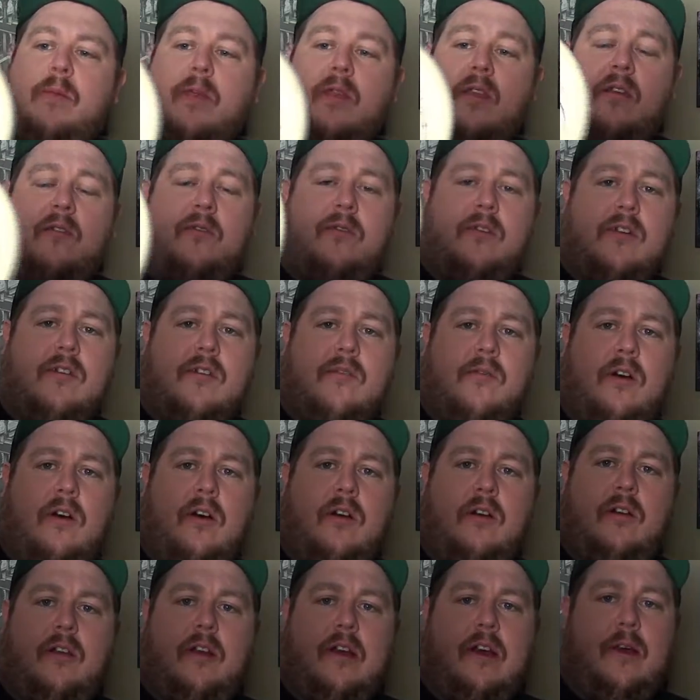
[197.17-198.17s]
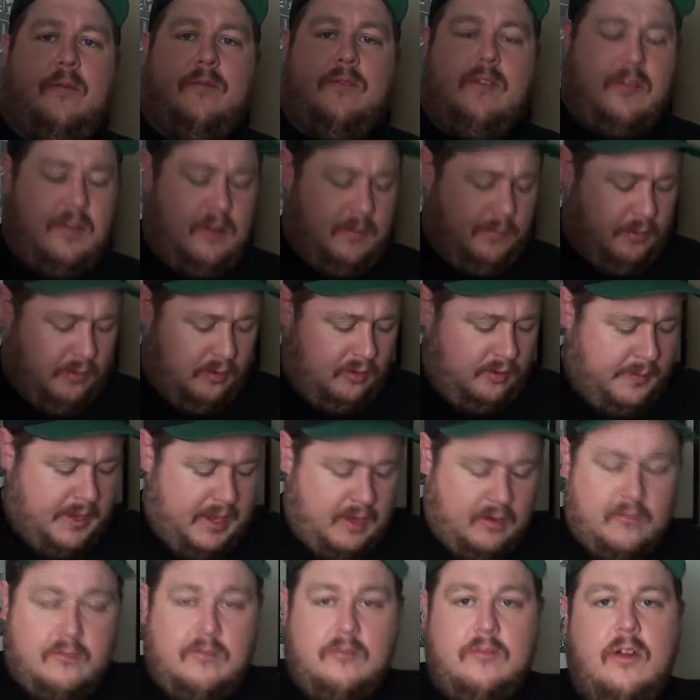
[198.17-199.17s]
first of all, I'm just going to pull them
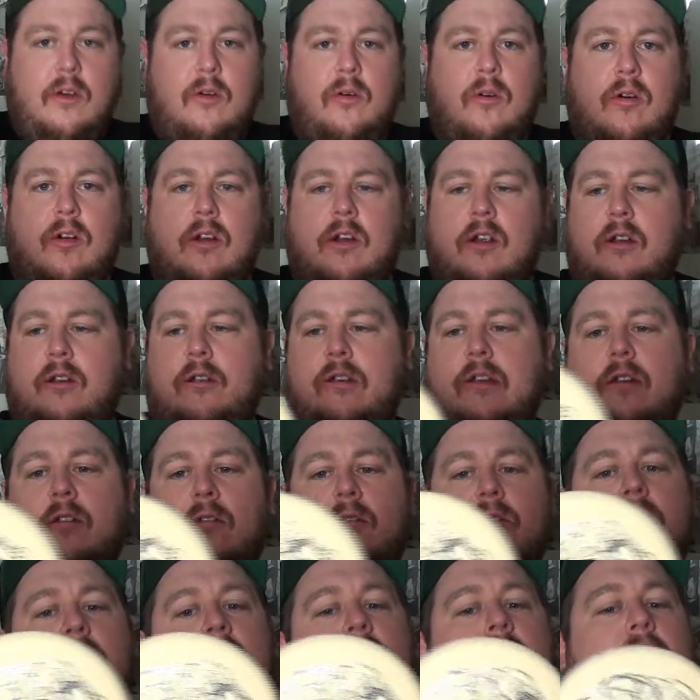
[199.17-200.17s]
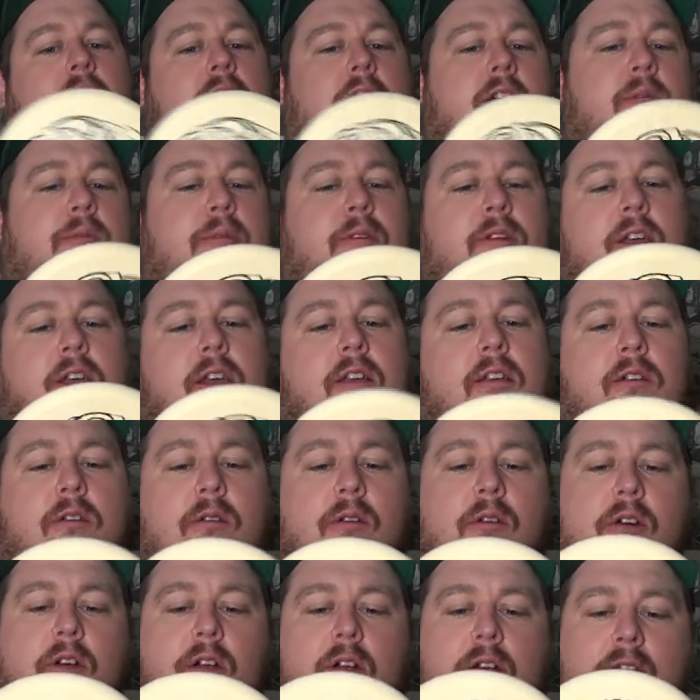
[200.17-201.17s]
out. No order, no particular
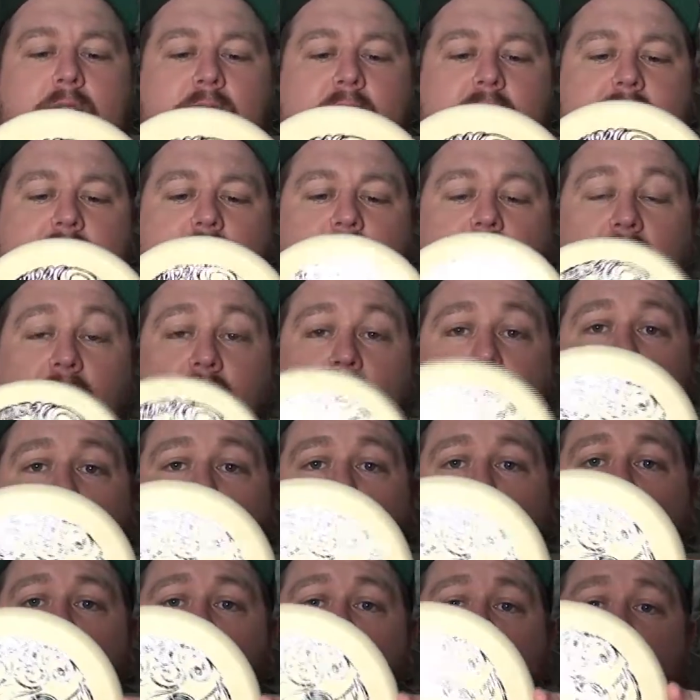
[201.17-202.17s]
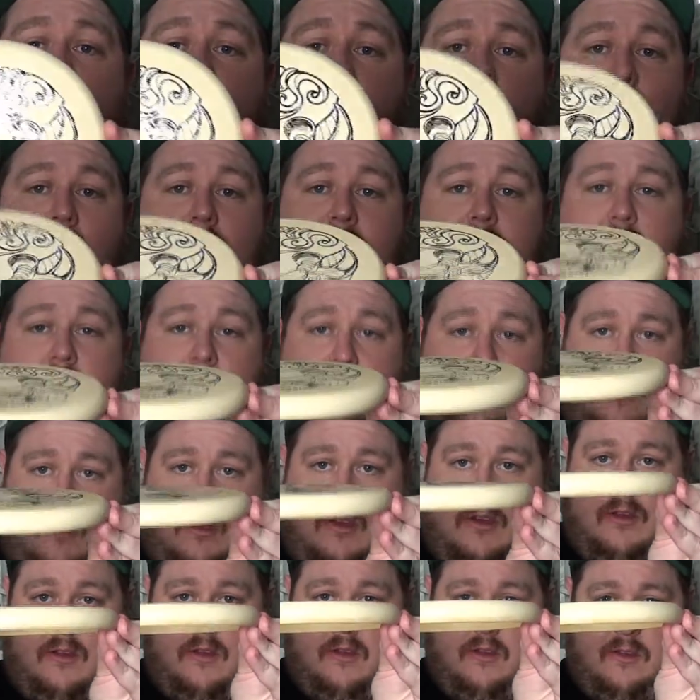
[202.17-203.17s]
order. This is a Lil Wiz.
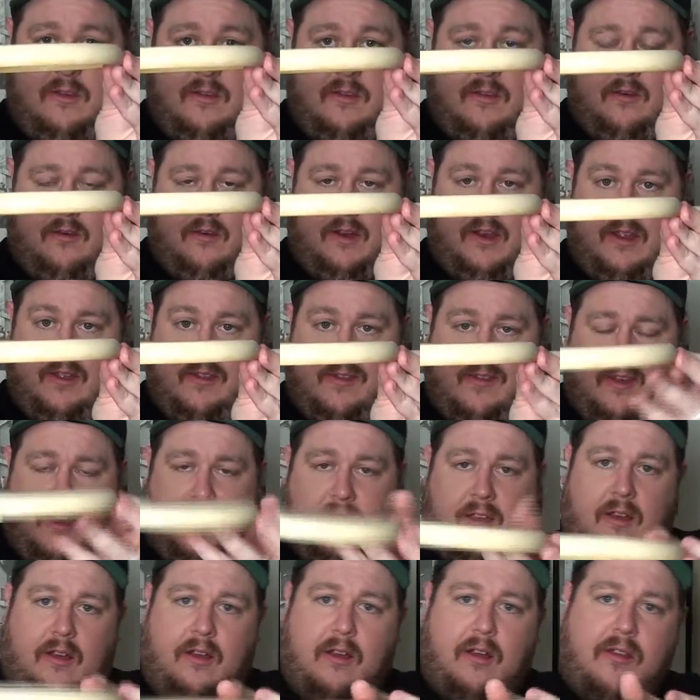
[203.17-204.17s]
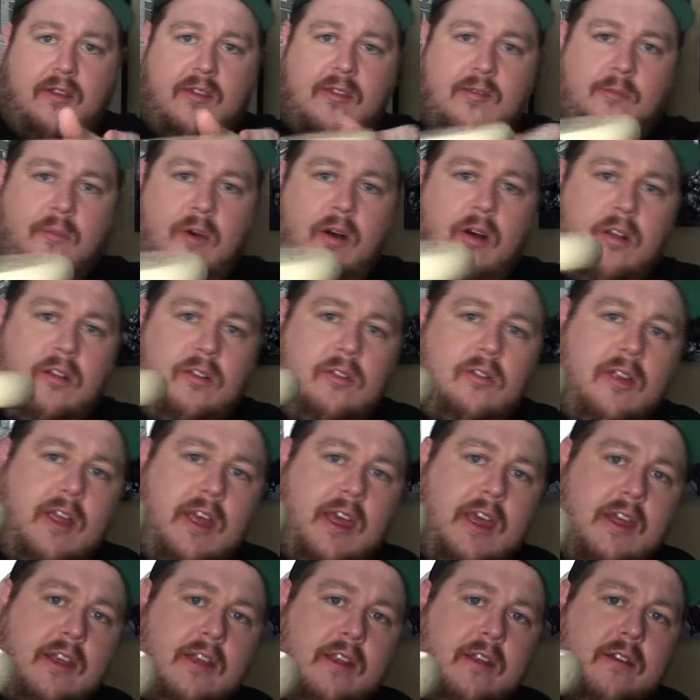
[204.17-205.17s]
So it is like a small
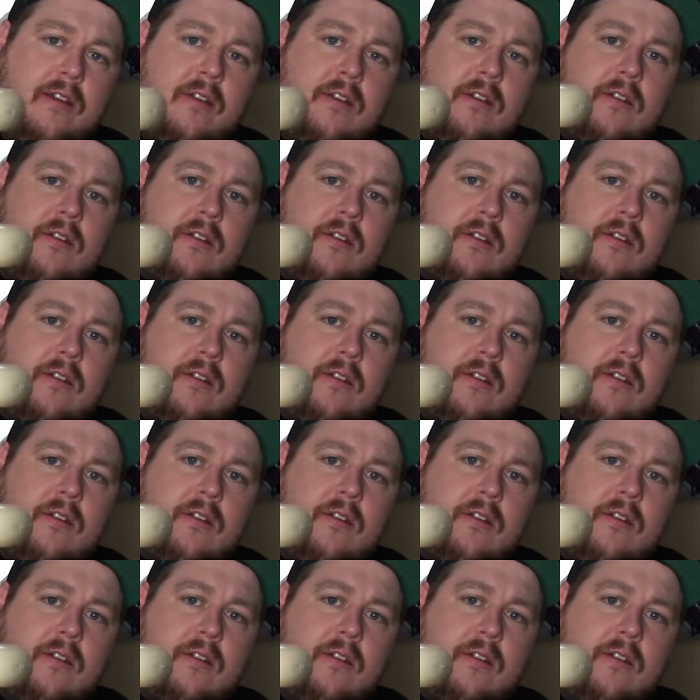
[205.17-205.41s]
lid.